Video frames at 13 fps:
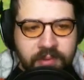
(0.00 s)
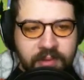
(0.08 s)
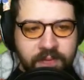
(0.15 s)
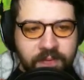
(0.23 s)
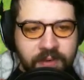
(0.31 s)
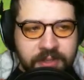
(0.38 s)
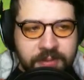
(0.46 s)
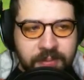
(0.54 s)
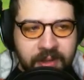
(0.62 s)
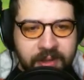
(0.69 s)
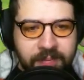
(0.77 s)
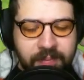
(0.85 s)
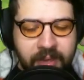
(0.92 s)
Finish
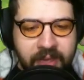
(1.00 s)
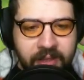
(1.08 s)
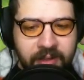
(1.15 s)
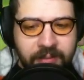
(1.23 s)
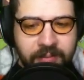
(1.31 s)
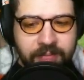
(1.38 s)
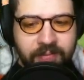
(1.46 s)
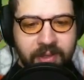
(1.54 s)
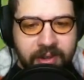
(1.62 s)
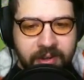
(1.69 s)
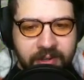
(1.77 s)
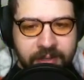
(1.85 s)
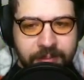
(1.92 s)
my mail,
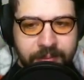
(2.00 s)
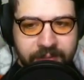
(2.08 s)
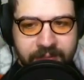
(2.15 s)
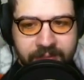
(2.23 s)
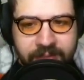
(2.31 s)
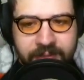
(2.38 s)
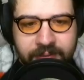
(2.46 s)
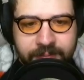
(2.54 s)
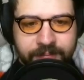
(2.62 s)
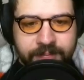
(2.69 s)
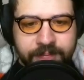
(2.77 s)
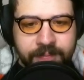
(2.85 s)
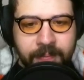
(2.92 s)
finally, please.
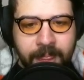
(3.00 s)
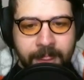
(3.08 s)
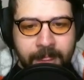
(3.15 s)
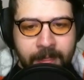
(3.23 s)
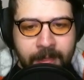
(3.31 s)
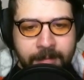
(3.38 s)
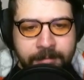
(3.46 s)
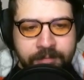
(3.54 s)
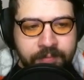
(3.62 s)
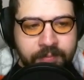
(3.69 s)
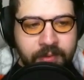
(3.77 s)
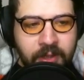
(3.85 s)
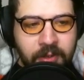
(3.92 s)

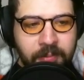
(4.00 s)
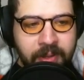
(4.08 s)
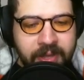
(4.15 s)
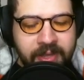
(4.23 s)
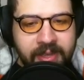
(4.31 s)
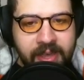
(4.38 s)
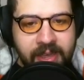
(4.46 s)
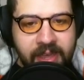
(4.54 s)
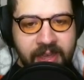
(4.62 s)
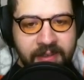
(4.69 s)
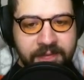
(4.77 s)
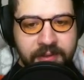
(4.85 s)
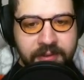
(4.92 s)
Oh, my
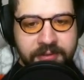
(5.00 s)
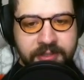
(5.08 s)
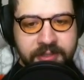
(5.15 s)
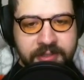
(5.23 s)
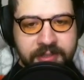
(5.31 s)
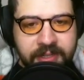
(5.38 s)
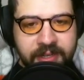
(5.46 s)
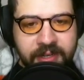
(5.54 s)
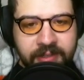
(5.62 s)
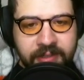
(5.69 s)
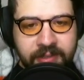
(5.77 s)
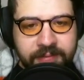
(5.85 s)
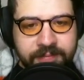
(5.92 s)
KK Fusion is here.
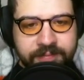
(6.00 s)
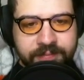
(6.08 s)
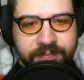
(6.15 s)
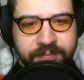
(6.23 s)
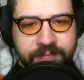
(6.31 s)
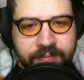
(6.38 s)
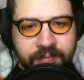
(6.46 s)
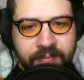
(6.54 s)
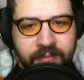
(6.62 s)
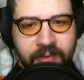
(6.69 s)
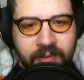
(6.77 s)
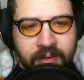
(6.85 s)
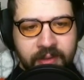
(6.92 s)

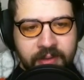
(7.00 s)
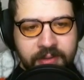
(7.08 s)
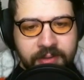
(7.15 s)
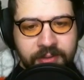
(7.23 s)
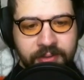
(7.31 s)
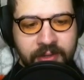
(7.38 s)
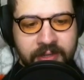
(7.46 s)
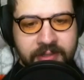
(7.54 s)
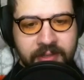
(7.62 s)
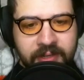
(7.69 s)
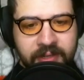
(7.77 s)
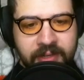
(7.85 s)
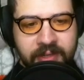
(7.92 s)
New
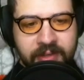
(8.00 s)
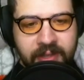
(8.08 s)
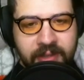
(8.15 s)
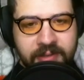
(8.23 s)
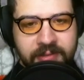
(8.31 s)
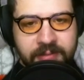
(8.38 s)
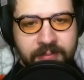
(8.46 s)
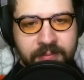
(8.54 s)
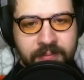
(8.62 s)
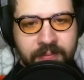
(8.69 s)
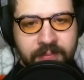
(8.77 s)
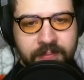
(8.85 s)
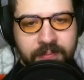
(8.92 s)
resident, 1,000
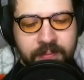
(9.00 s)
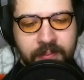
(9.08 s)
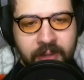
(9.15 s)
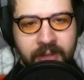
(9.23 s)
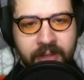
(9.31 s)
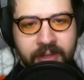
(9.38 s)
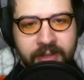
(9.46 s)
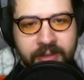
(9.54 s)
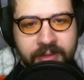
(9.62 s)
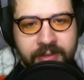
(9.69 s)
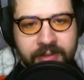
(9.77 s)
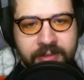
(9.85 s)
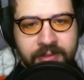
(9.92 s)

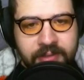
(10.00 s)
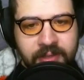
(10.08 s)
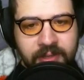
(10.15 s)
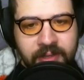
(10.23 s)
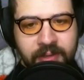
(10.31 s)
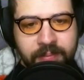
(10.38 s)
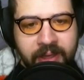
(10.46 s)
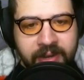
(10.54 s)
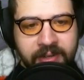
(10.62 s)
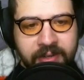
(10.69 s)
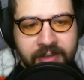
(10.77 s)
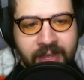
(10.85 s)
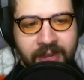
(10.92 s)
miles. Bank of
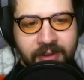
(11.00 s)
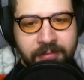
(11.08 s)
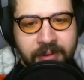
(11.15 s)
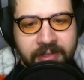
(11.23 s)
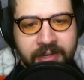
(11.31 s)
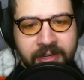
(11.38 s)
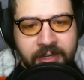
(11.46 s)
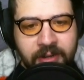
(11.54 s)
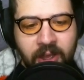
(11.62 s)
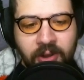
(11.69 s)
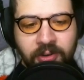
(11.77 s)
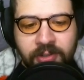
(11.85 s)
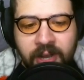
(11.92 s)
Nook, thank you for maintaining your...
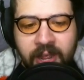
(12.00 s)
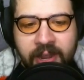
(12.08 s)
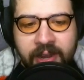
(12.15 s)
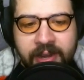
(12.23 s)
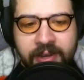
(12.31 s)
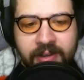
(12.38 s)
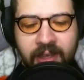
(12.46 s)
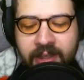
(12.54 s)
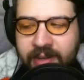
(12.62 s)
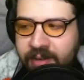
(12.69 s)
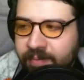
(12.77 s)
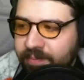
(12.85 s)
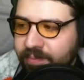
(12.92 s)
Oh, right! I
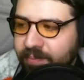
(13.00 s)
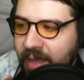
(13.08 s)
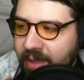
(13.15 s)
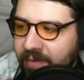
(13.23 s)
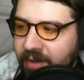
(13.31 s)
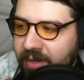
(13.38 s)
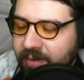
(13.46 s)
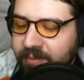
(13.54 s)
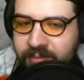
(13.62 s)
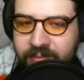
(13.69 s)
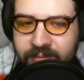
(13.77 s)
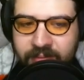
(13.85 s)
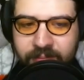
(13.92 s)
didn't have any
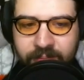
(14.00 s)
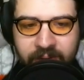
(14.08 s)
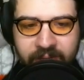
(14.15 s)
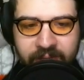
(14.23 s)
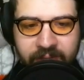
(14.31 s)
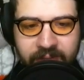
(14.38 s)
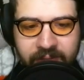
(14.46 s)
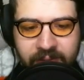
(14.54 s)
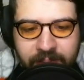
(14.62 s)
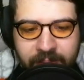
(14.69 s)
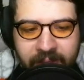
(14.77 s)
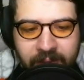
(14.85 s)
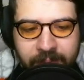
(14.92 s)
money in the
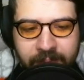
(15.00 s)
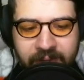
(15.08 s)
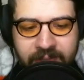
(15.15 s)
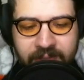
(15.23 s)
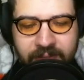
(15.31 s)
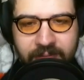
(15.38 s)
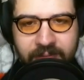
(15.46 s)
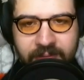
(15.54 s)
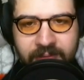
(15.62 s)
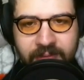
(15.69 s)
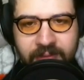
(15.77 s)
bank because I was